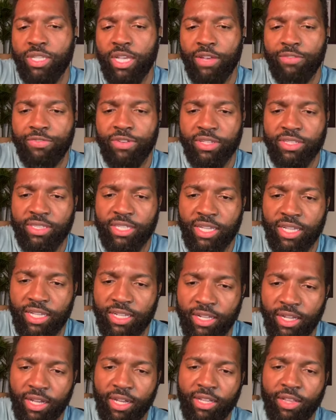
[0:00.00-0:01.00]
time Insta
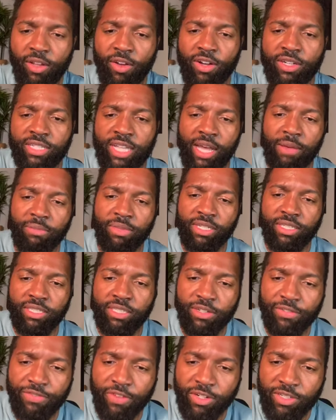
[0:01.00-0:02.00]
questioner, have you read the
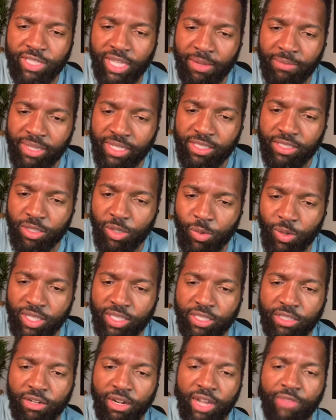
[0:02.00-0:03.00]
incredible opinion
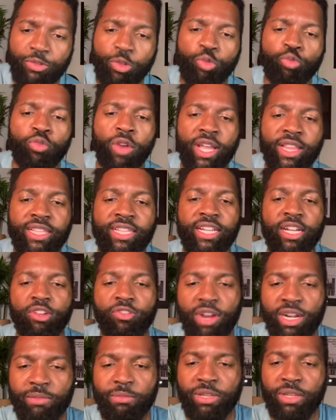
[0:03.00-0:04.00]
on qualified
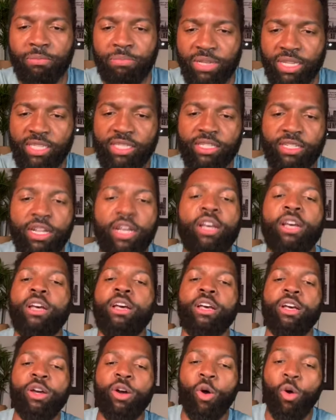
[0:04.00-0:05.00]
immunity that came
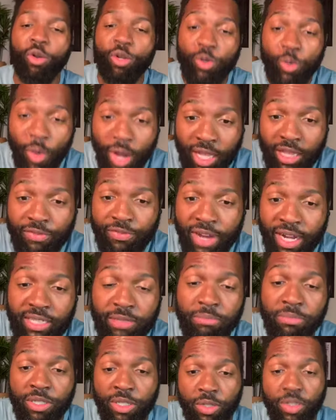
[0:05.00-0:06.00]
out
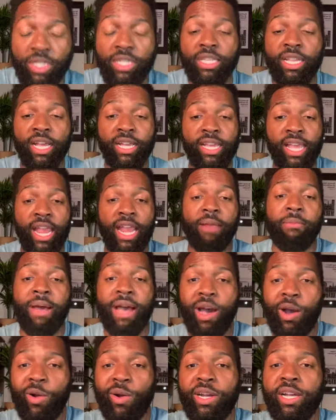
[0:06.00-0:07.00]

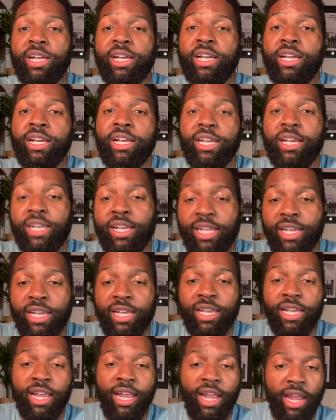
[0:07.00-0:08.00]
something, something, something.
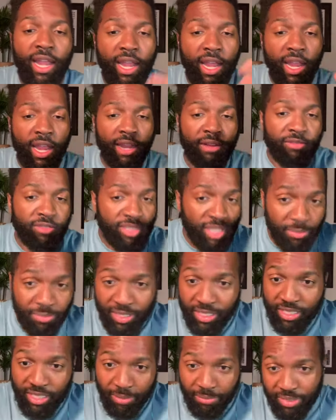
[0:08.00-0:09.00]
And
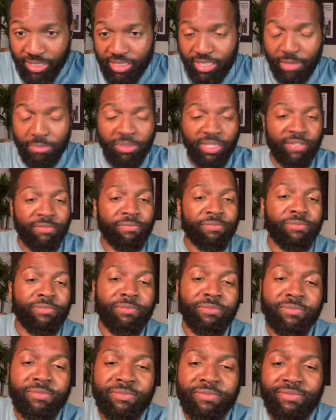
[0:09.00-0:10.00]
so I uh, I
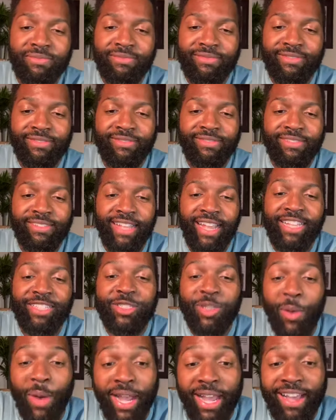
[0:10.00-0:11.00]
say no, Zeph,
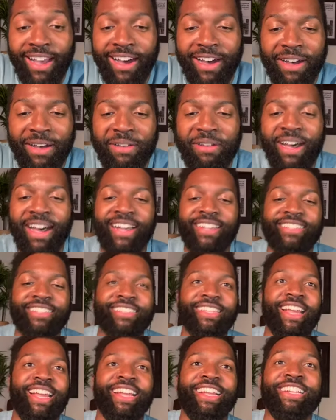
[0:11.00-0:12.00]
I haven't.
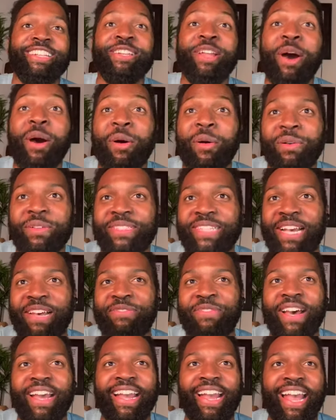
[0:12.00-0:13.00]
But I
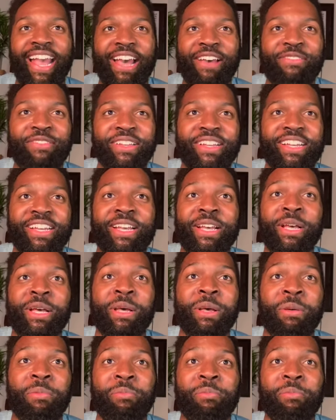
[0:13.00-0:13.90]
I uh, Zeph is a